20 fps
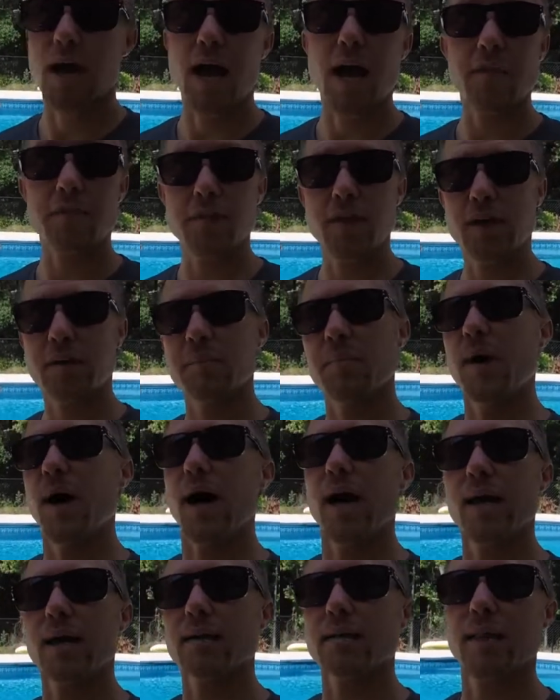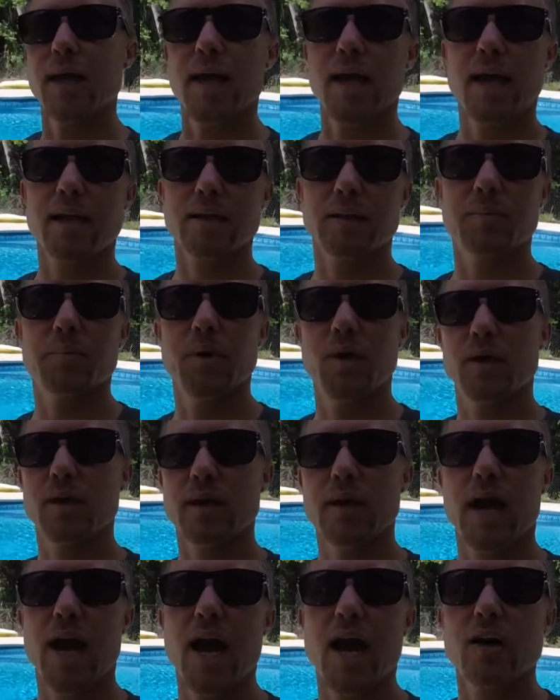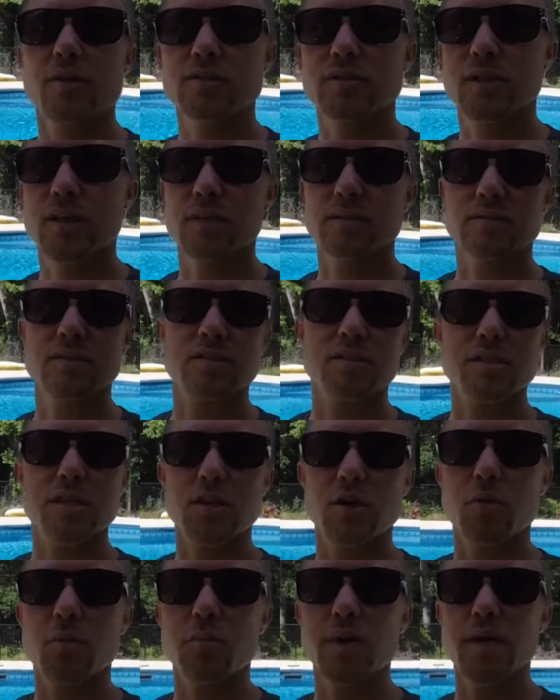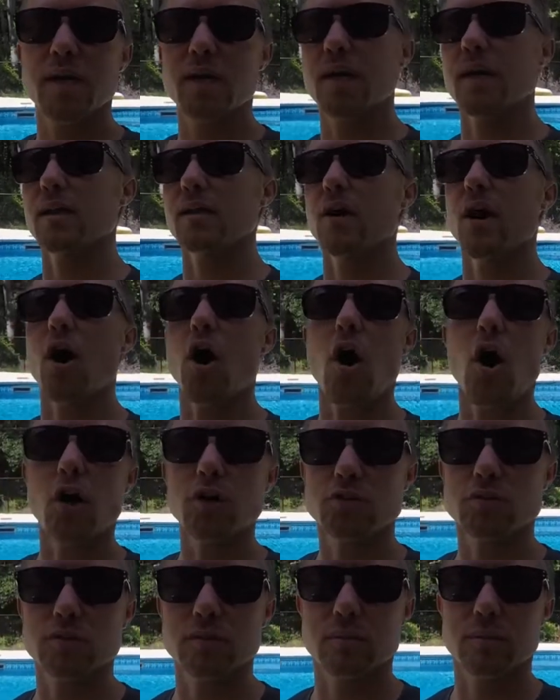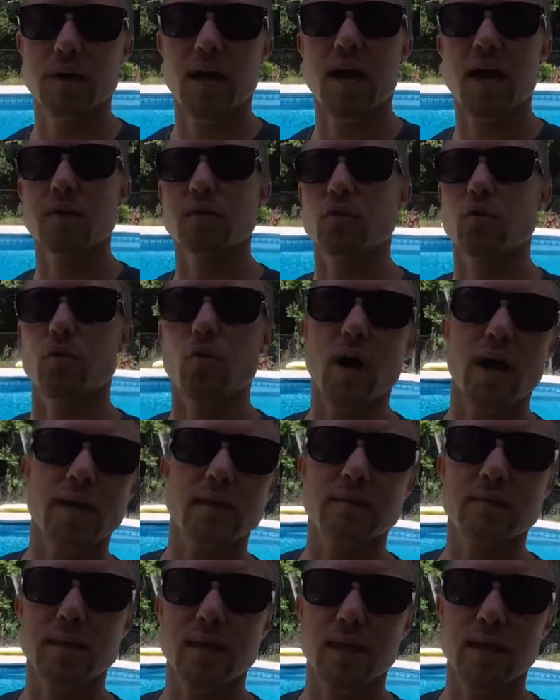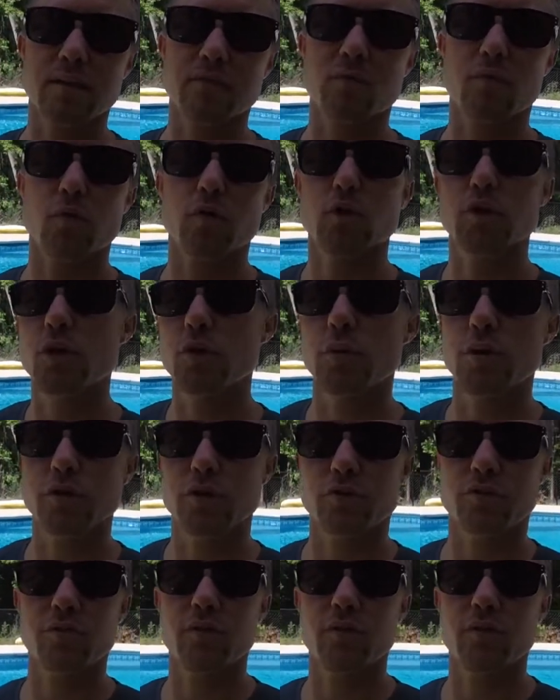I think buying land and building a house can still be an awesome and great thing for you and your